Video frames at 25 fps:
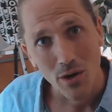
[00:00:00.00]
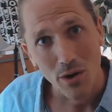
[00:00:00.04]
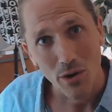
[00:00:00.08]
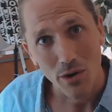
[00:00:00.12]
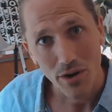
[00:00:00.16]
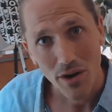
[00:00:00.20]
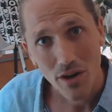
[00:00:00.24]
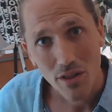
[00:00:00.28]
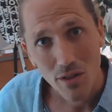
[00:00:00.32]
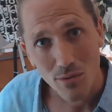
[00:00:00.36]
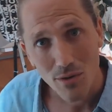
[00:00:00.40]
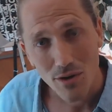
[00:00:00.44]
Or
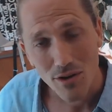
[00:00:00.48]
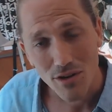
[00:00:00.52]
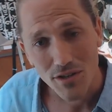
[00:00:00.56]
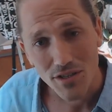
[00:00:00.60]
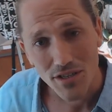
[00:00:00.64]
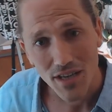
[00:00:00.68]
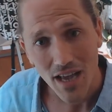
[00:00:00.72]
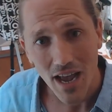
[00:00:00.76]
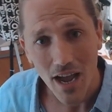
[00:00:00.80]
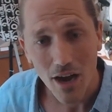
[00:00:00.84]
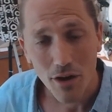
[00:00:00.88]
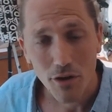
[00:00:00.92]
in other words,
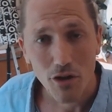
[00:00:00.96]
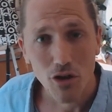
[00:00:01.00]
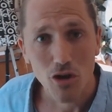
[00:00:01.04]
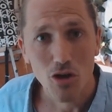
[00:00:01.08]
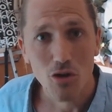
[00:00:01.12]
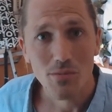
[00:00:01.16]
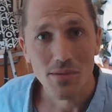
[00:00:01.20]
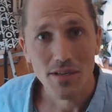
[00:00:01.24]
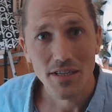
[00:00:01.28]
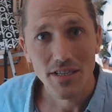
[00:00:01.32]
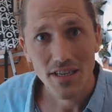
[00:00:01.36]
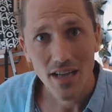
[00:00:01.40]
how do
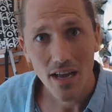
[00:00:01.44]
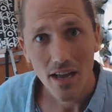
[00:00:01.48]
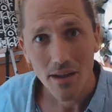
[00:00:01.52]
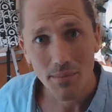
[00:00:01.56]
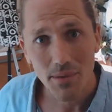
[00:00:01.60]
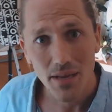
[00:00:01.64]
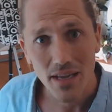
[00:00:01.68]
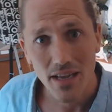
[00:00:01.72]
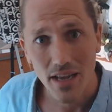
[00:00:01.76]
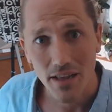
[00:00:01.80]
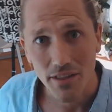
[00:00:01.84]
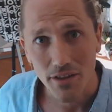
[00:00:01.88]
humans come
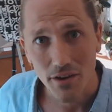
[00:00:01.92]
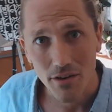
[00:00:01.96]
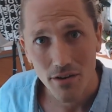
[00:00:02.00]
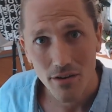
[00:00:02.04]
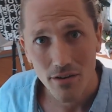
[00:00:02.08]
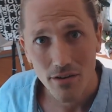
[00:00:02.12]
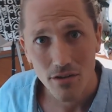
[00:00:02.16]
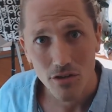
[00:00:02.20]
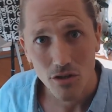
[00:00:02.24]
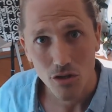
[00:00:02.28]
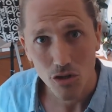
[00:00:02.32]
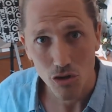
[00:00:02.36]
together
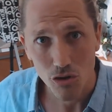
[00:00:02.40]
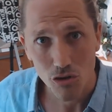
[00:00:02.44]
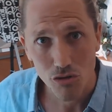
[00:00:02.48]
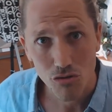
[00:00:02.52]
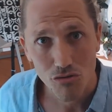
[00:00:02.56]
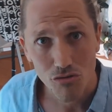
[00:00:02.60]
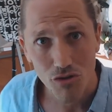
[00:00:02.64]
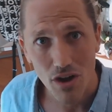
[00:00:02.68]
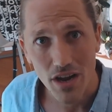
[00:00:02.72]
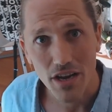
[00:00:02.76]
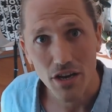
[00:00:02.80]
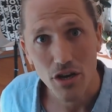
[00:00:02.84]
to
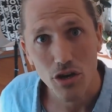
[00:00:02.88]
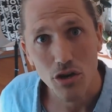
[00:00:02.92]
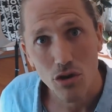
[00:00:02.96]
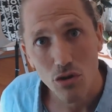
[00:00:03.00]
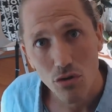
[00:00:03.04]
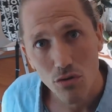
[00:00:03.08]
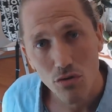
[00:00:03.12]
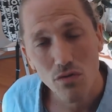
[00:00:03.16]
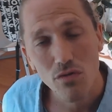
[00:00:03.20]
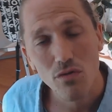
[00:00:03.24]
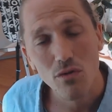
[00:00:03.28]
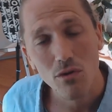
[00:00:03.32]
create
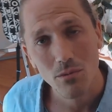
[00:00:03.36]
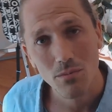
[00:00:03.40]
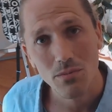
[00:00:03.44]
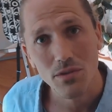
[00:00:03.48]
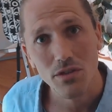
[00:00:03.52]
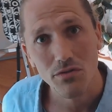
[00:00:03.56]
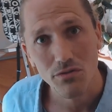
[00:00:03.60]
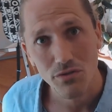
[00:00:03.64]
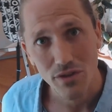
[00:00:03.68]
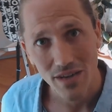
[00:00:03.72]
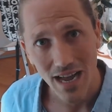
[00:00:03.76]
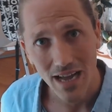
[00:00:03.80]
new forms
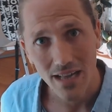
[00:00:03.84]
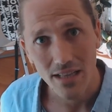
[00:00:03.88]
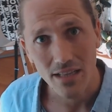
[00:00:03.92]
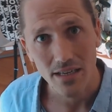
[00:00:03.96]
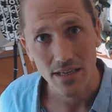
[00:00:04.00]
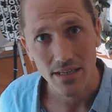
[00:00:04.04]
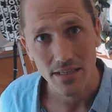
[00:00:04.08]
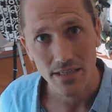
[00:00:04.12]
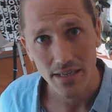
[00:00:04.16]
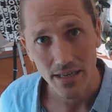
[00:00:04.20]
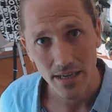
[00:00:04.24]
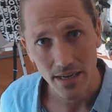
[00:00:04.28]
of
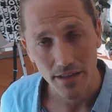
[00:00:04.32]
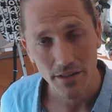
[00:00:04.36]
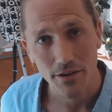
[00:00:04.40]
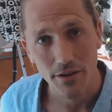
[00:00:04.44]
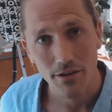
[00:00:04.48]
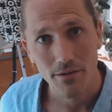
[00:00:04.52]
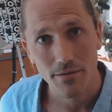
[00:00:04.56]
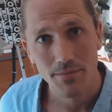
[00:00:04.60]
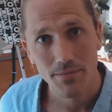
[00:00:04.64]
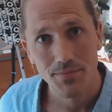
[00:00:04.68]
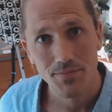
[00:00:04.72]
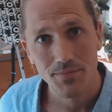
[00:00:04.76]
reality together?